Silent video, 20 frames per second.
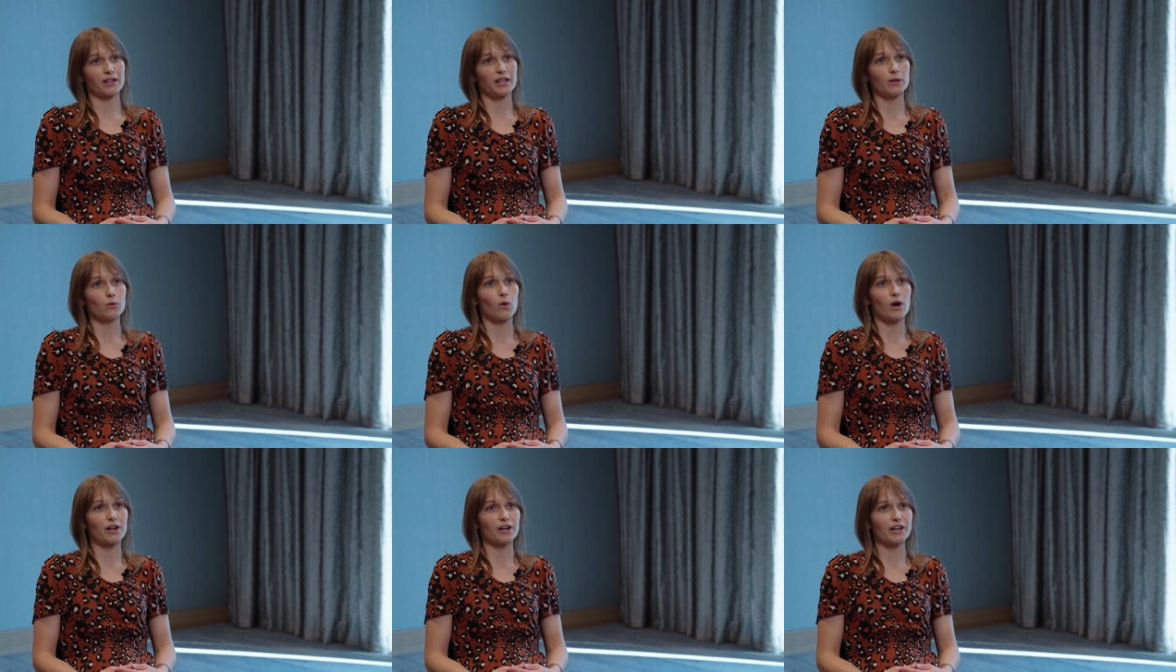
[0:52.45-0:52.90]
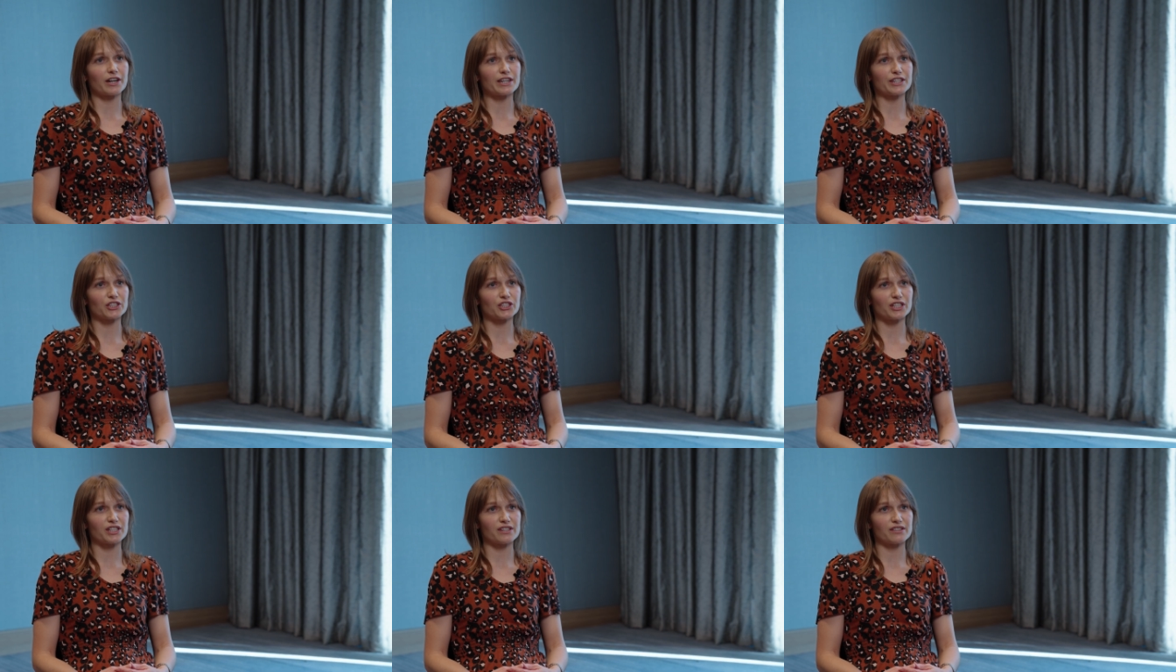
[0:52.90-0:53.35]
clean water
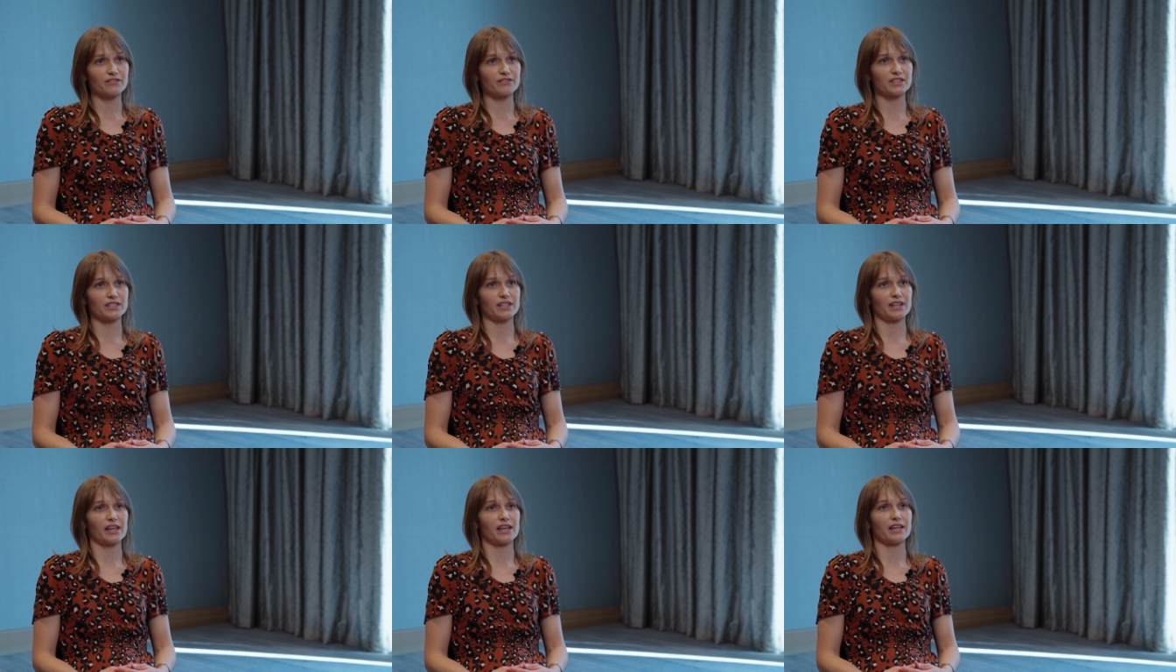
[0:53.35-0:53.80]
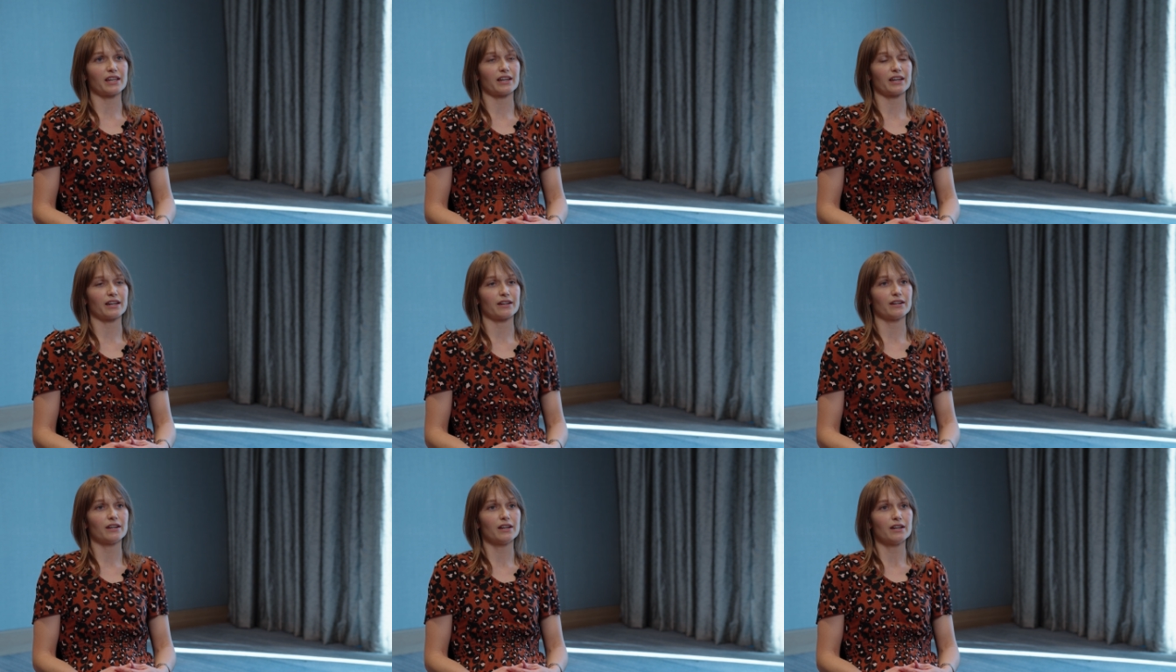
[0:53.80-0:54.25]
initiatives
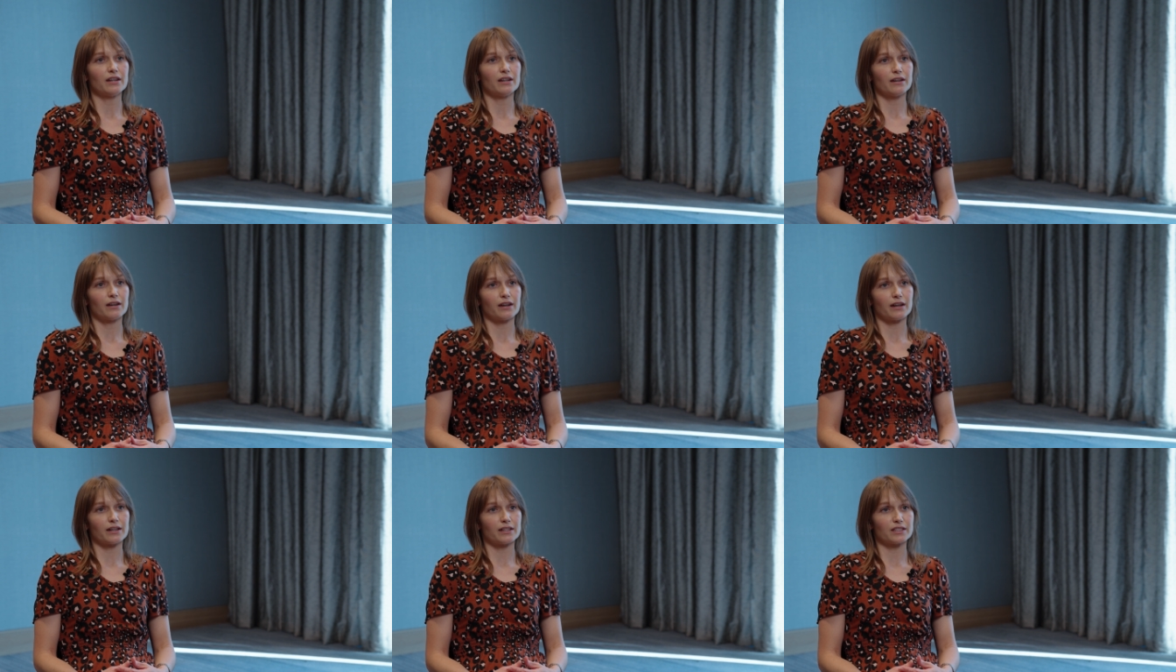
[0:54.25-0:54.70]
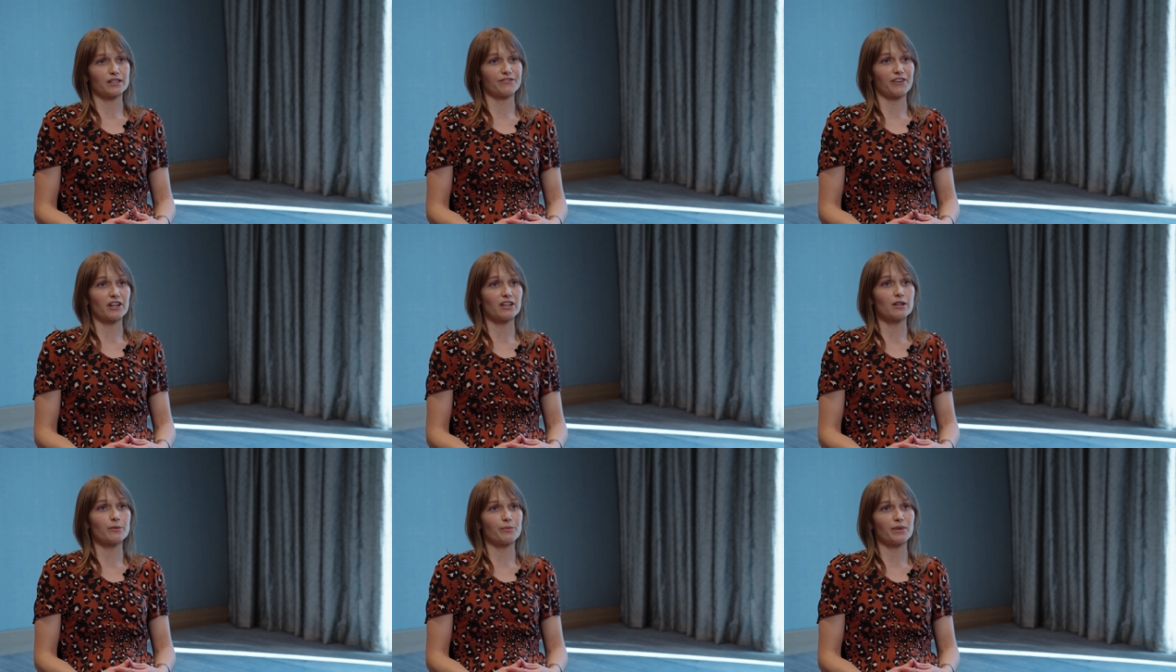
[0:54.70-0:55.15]
and uh,
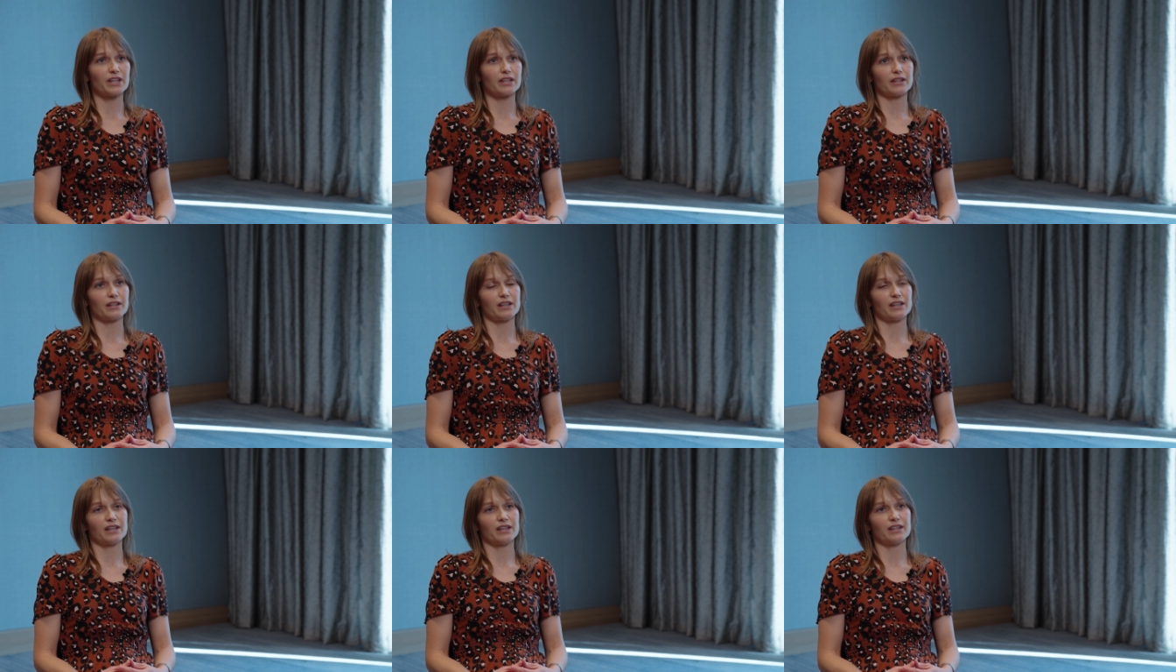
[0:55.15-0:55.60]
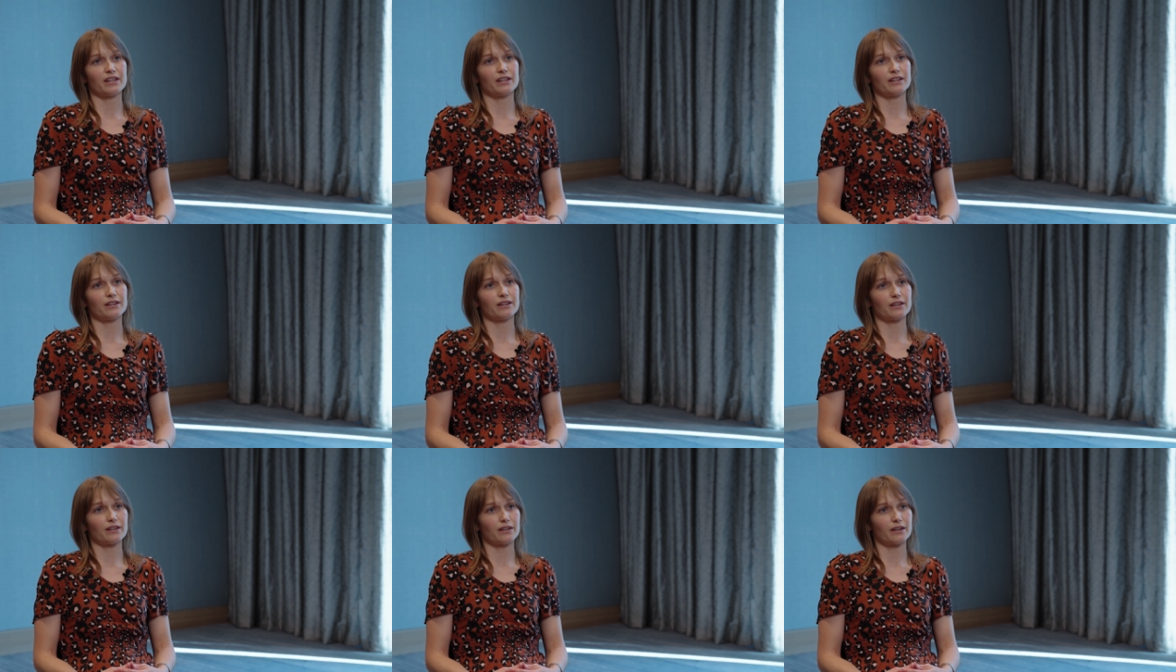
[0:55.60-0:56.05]
development
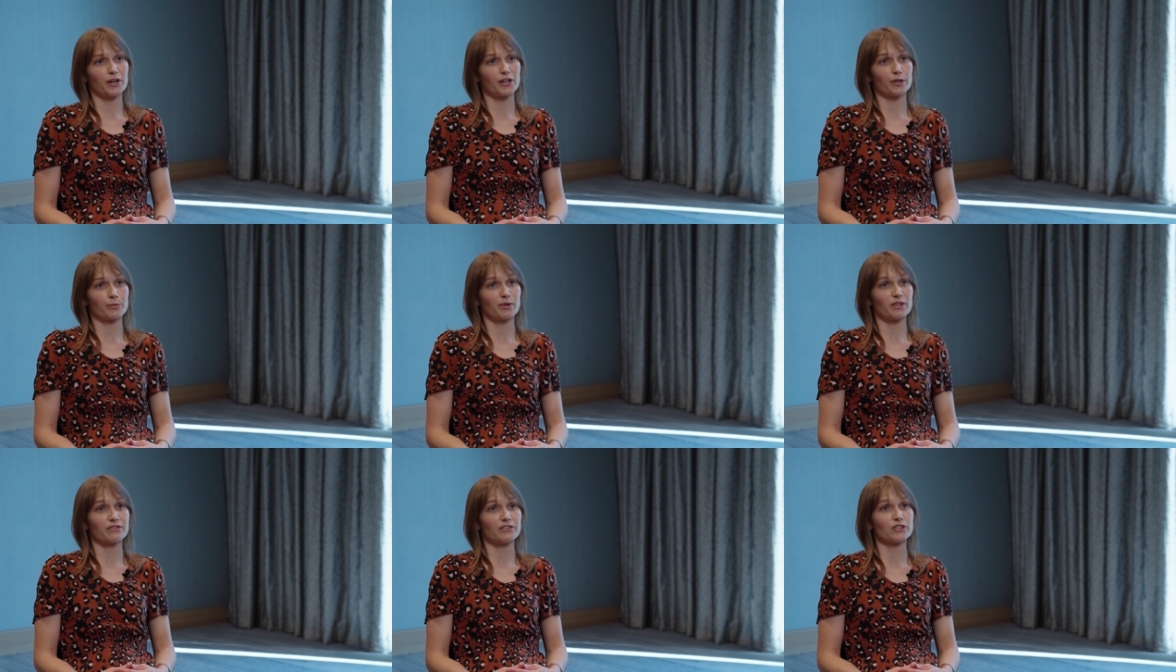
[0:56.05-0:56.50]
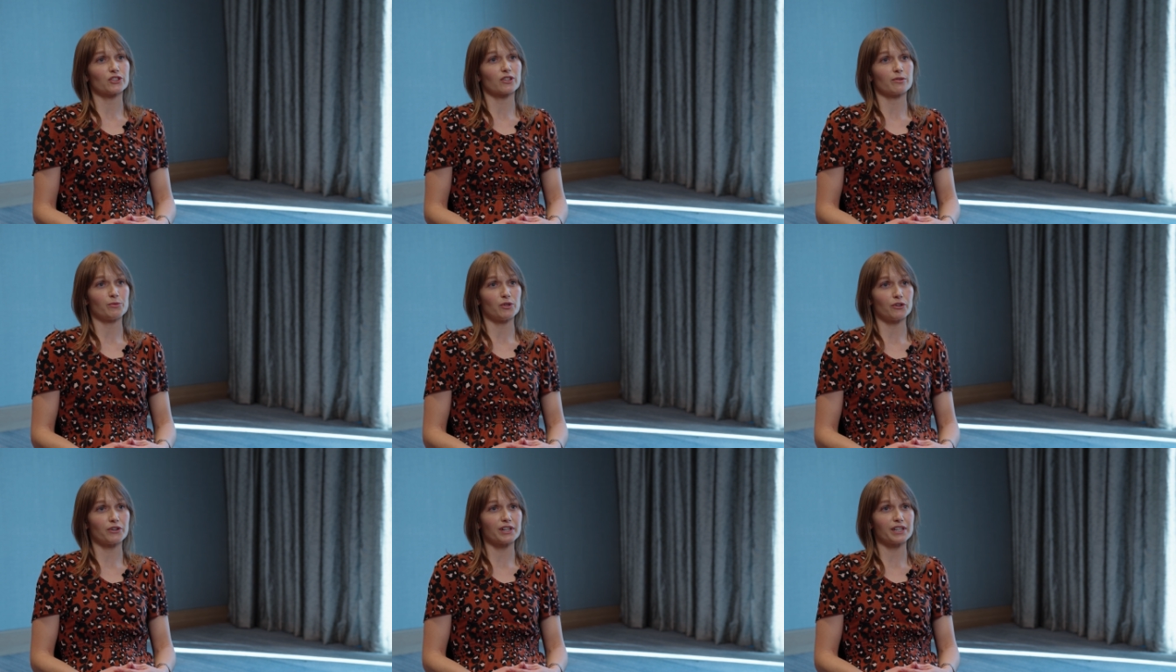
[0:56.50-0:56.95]
in underprivileged
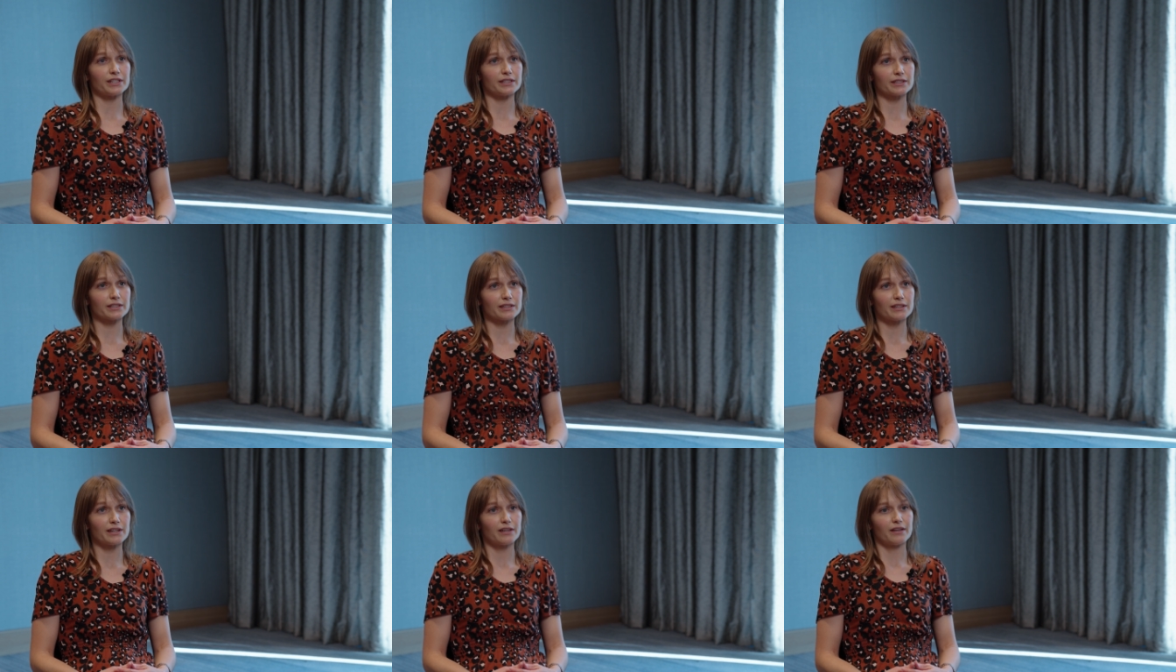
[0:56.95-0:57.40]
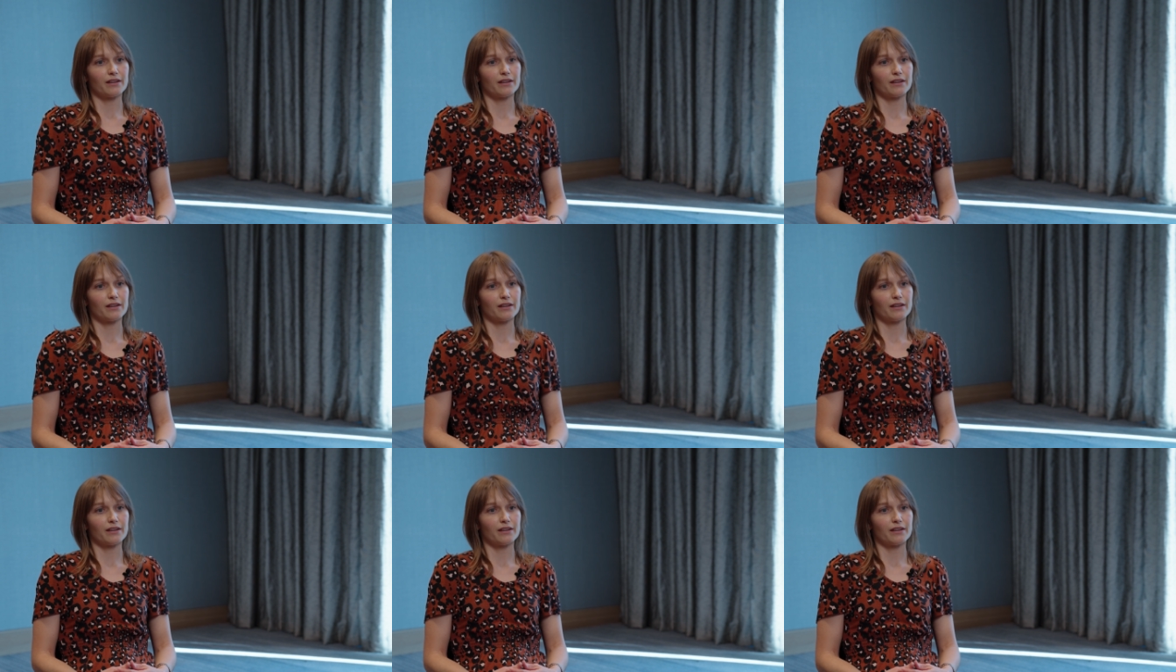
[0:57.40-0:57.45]
communities.